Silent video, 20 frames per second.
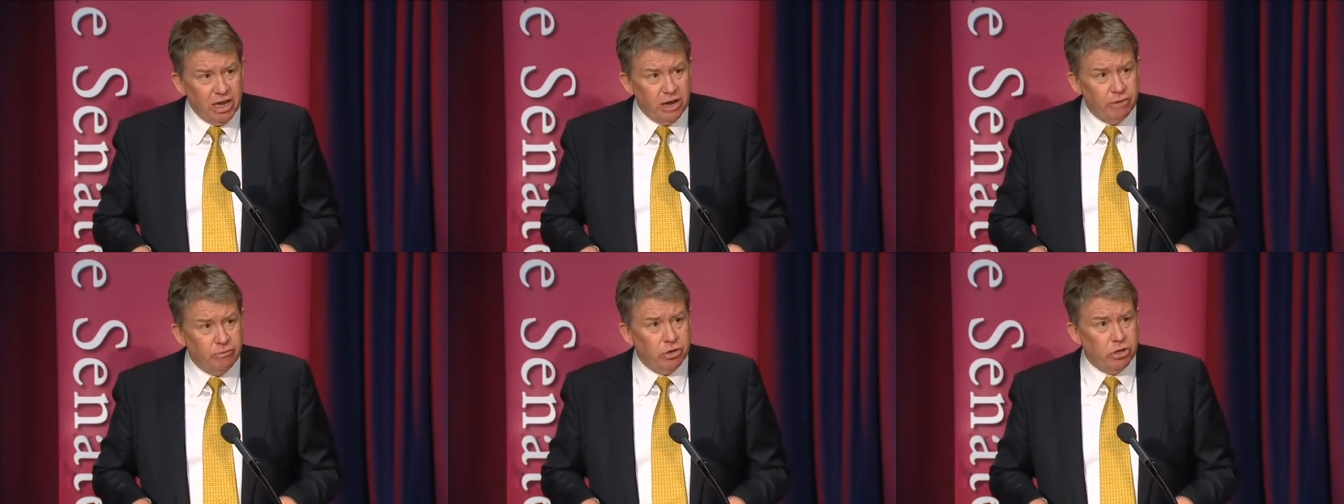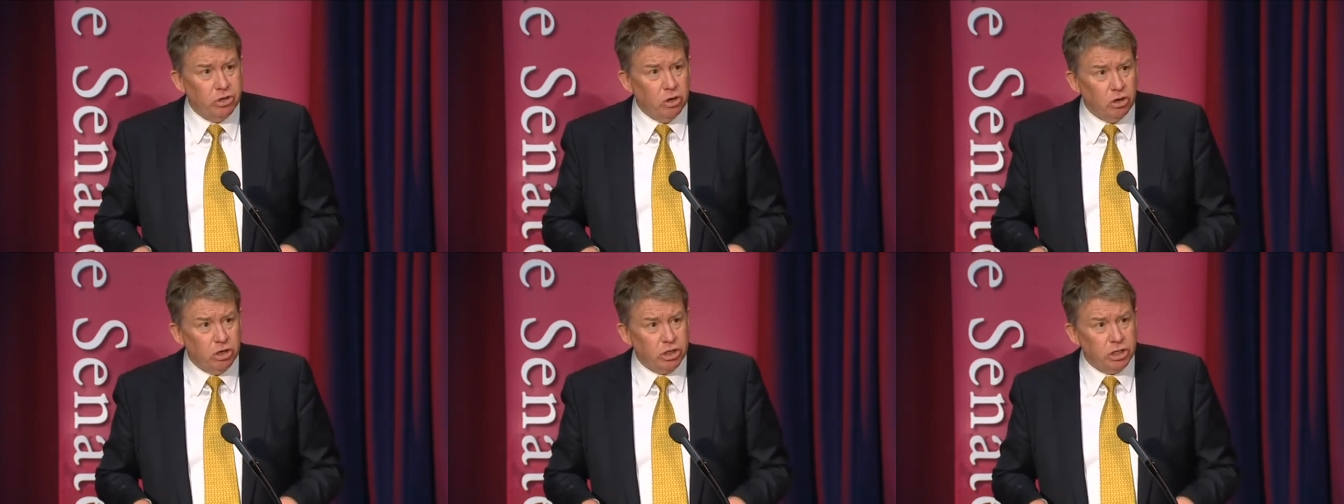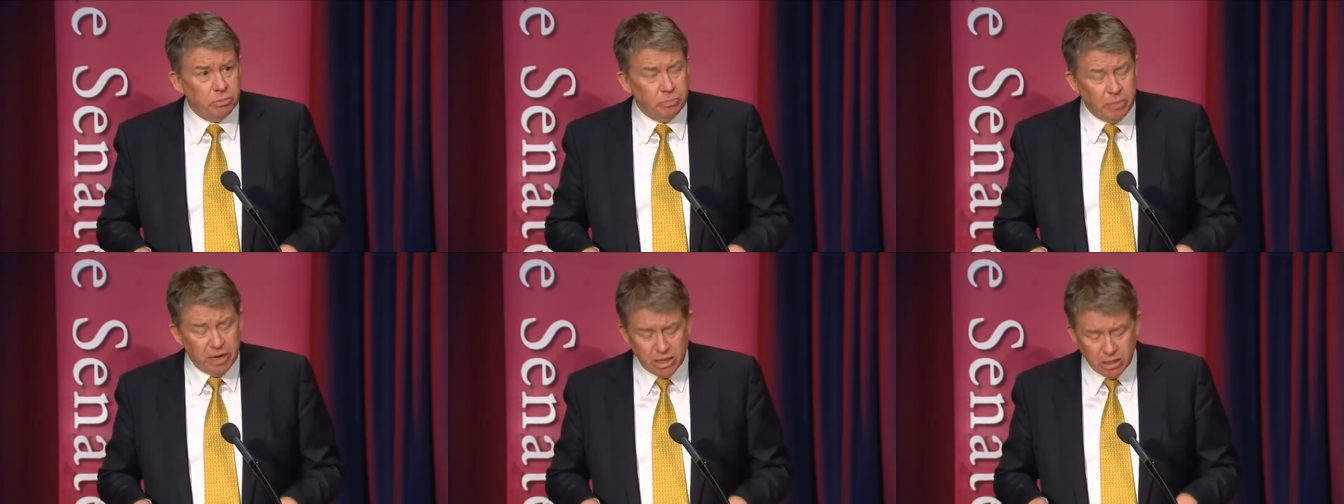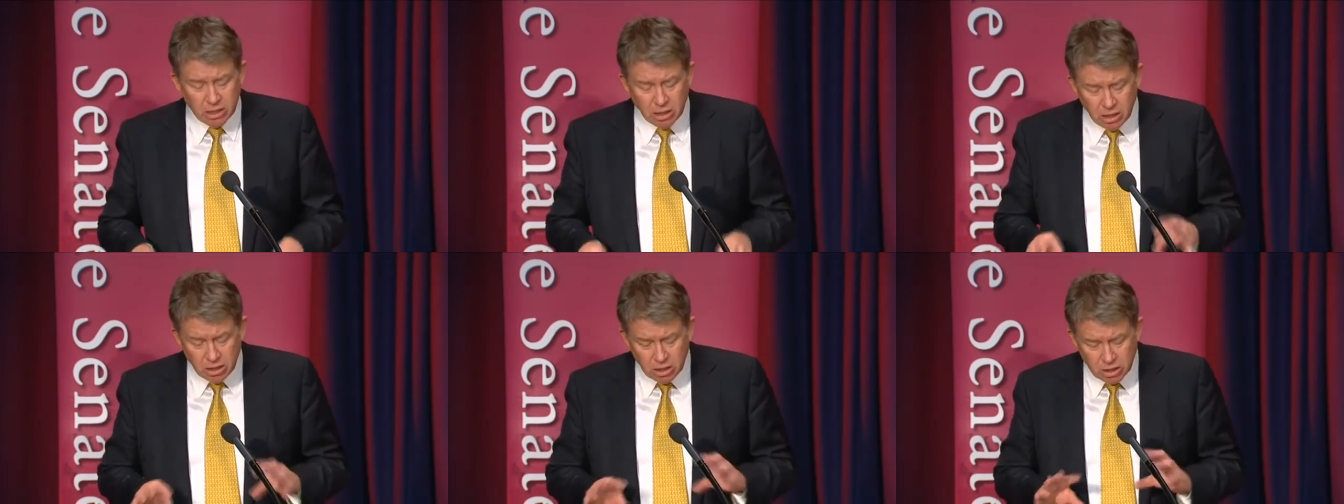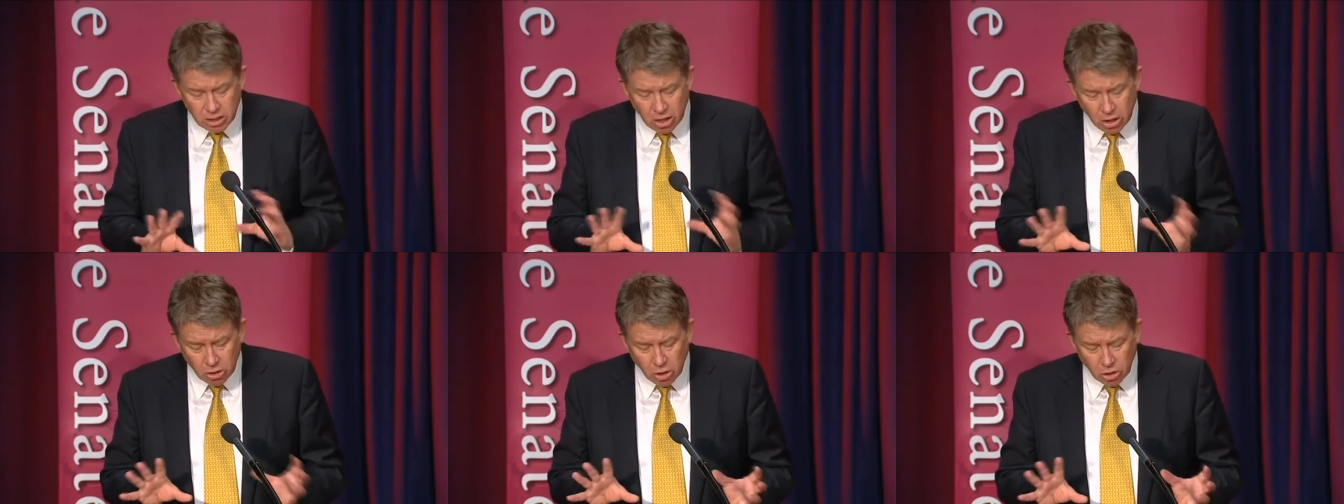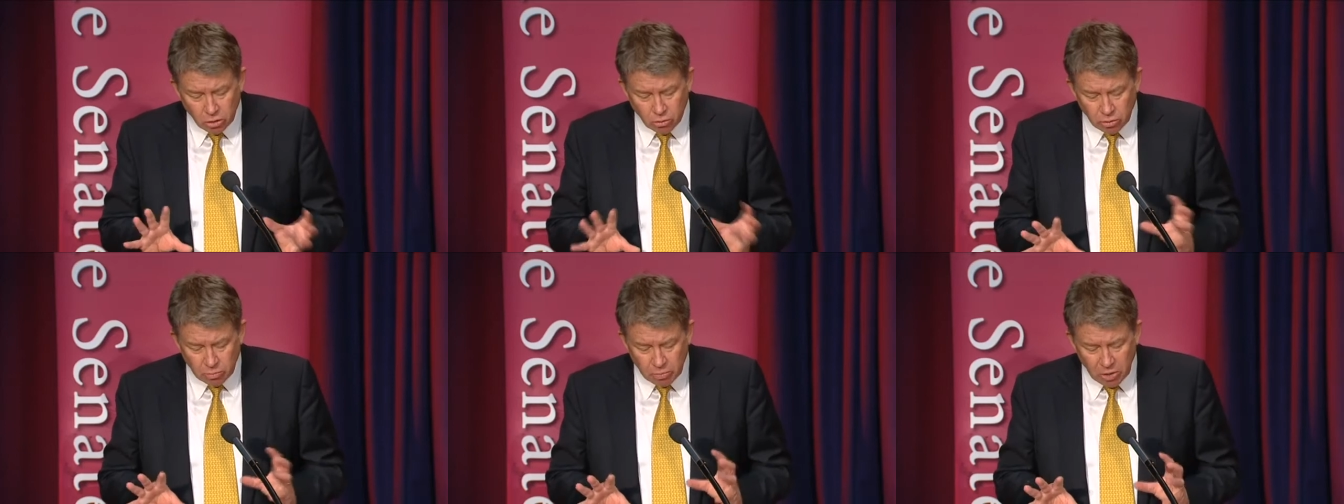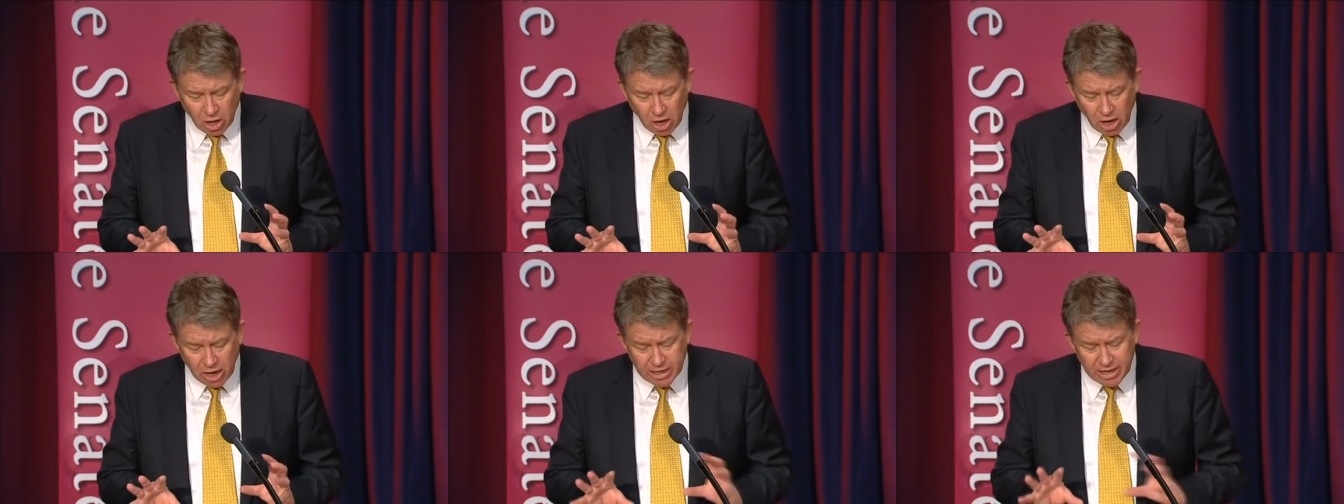every dollar spent no longer
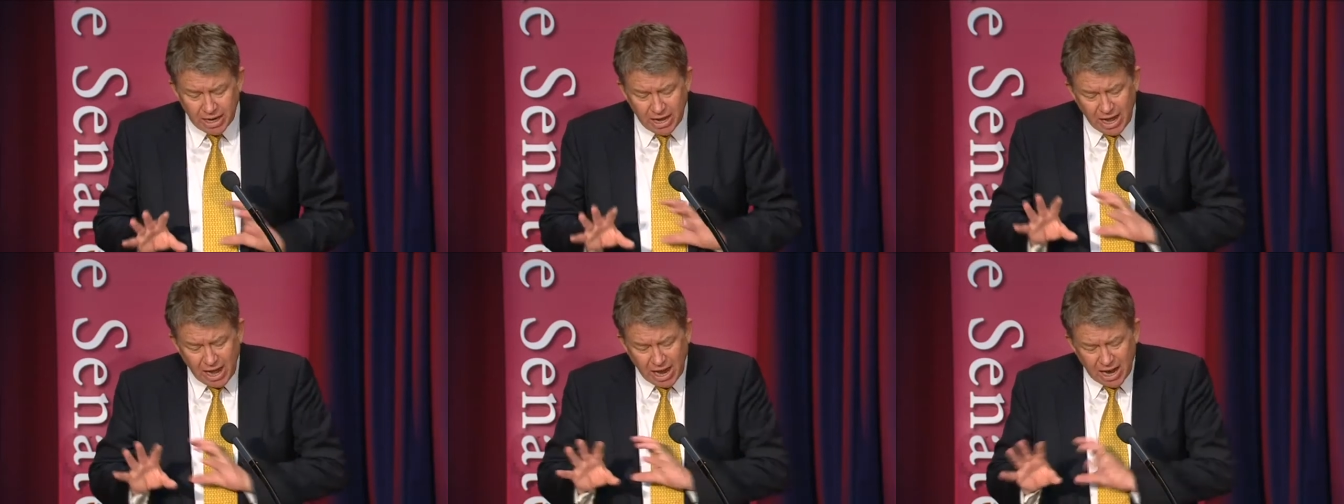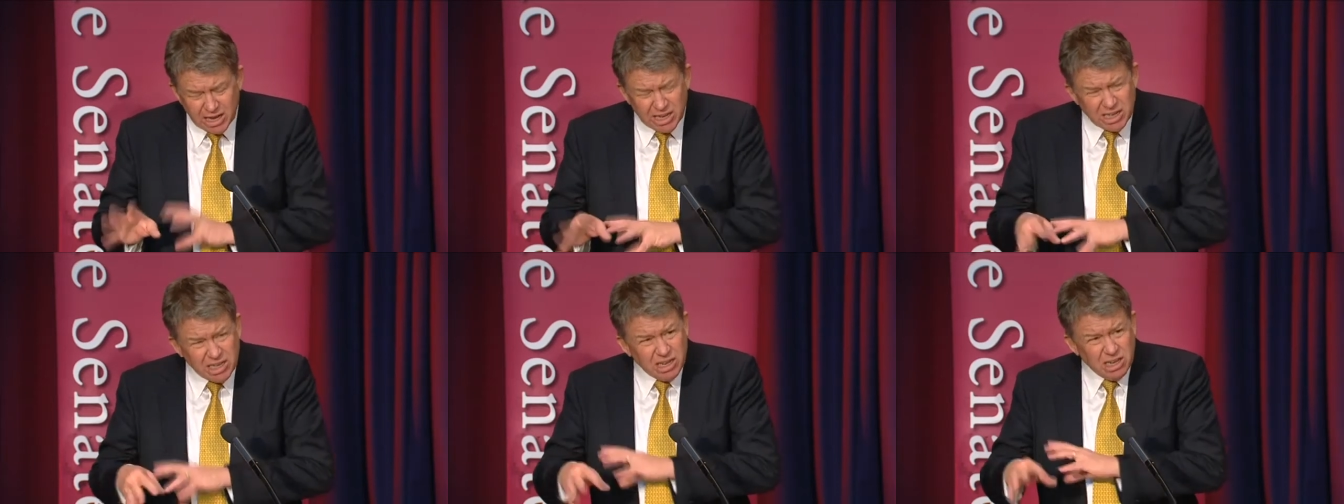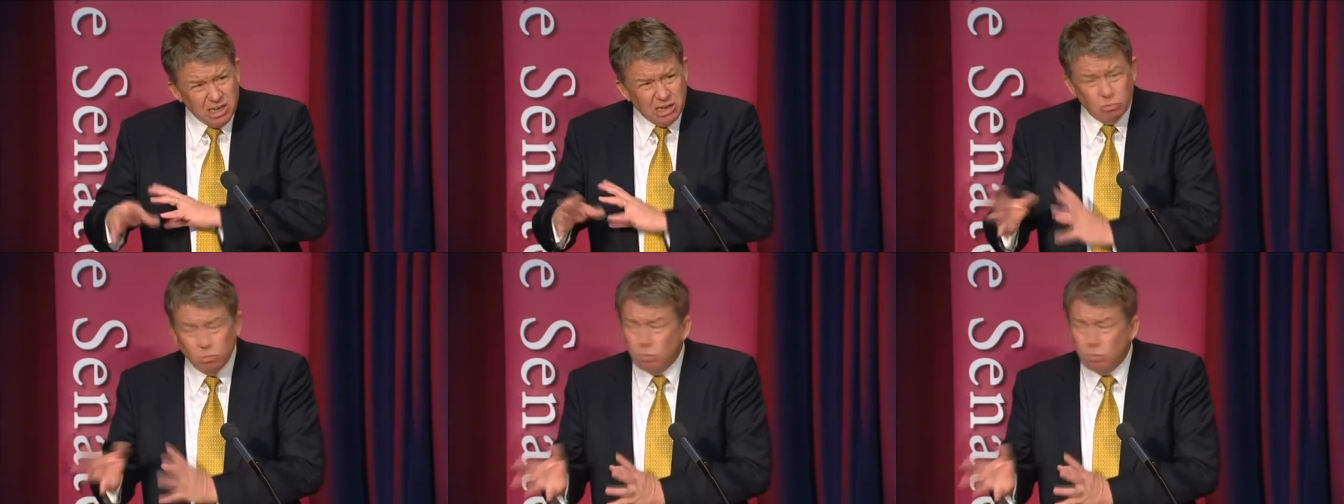applied and in